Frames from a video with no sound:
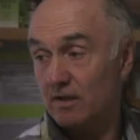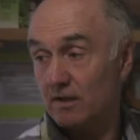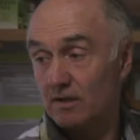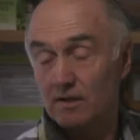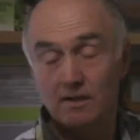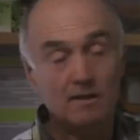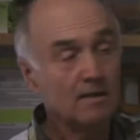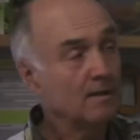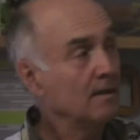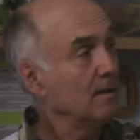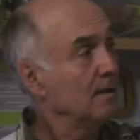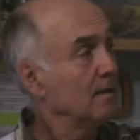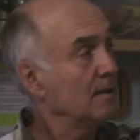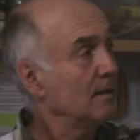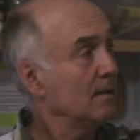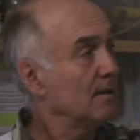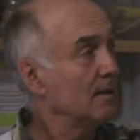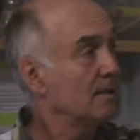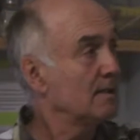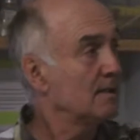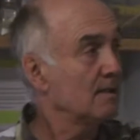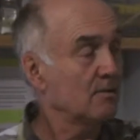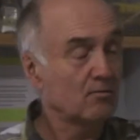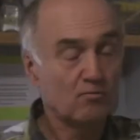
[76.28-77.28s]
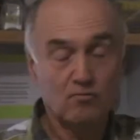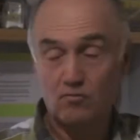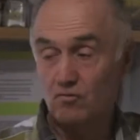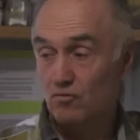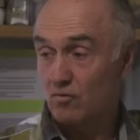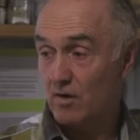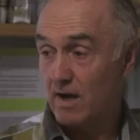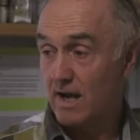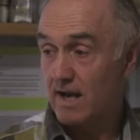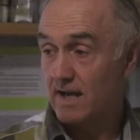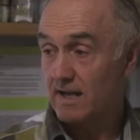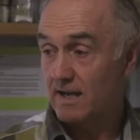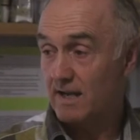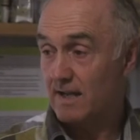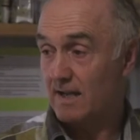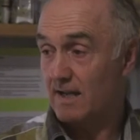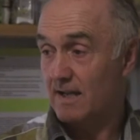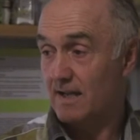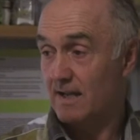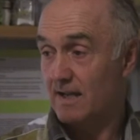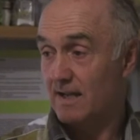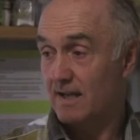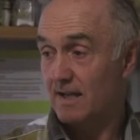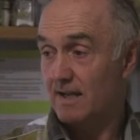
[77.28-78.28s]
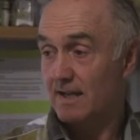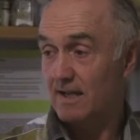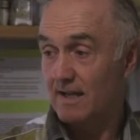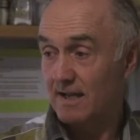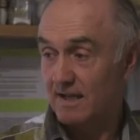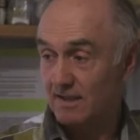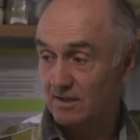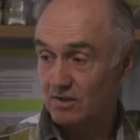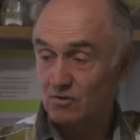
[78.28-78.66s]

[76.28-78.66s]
able to have the opportunity to give that back.